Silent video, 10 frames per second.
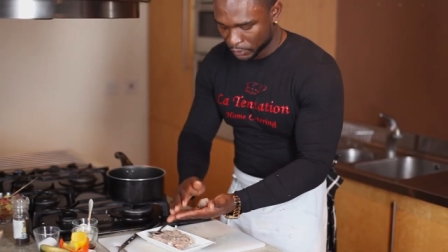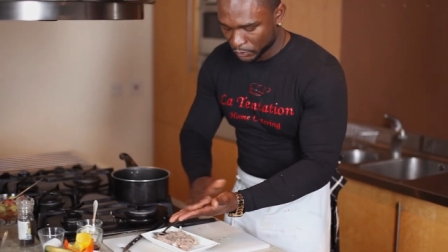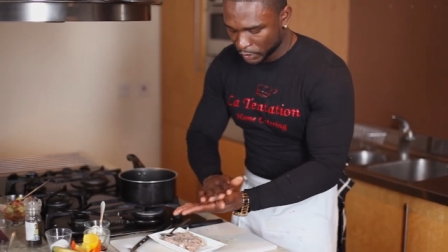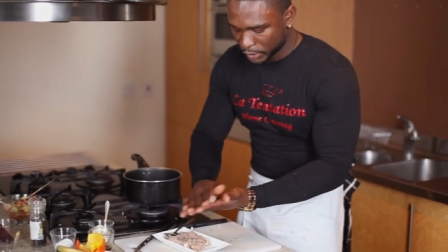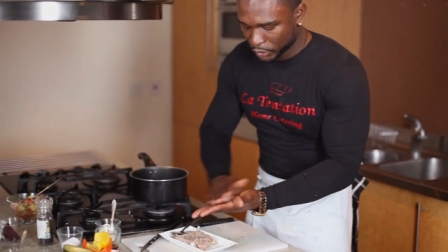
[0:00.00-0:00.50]

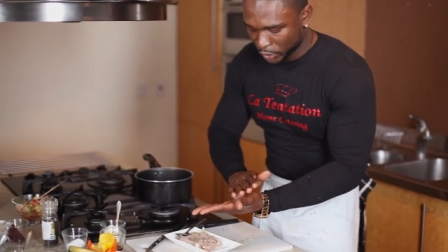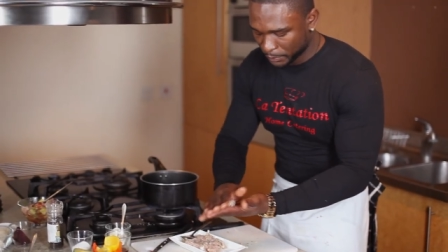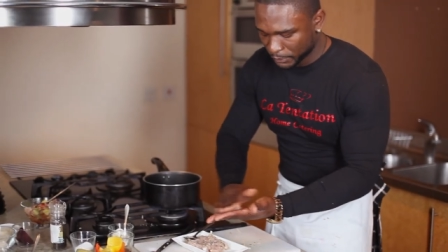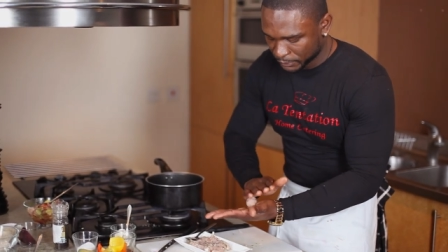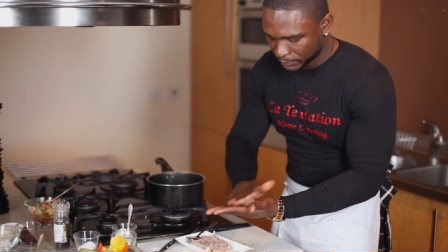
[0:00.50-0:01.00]
roll it
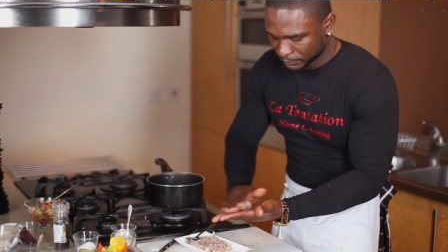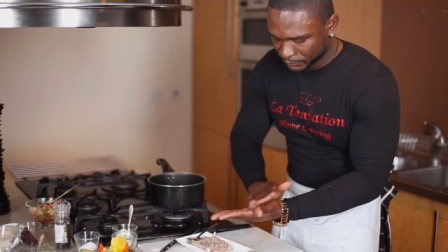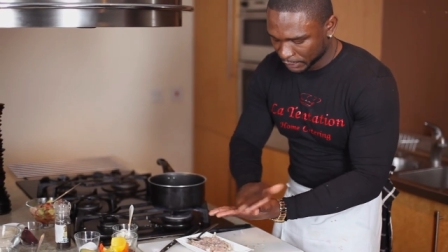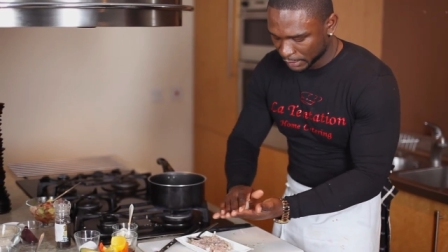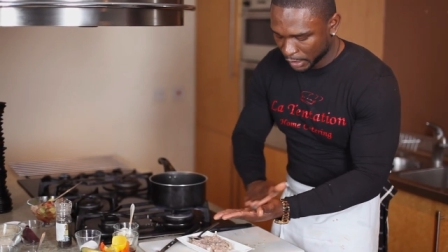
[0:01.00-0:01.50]
up
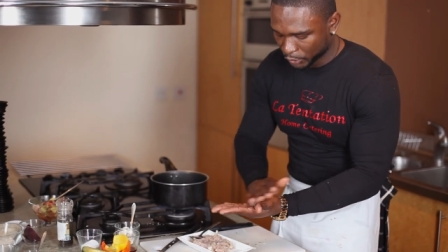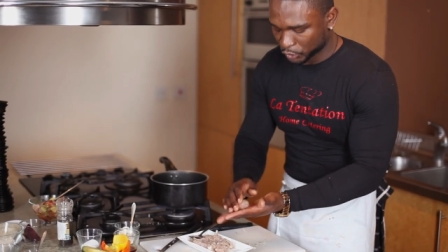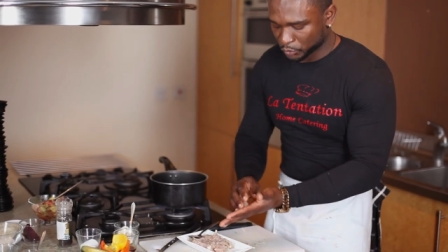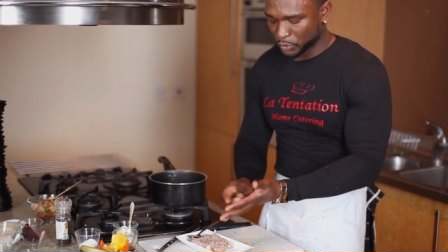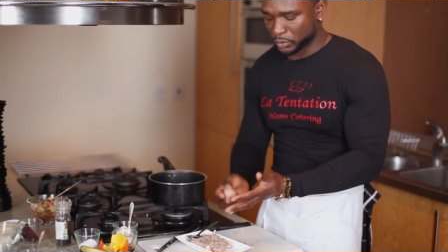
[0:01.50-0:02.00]
like a
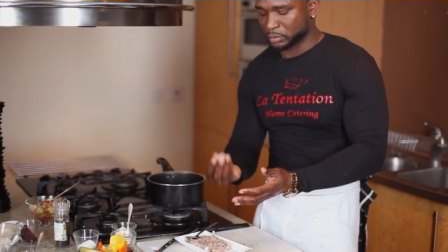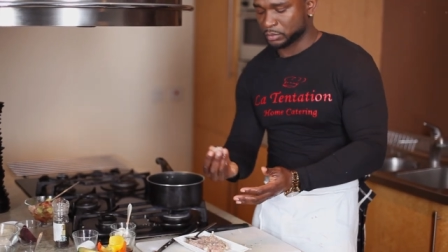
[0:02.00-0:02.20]
small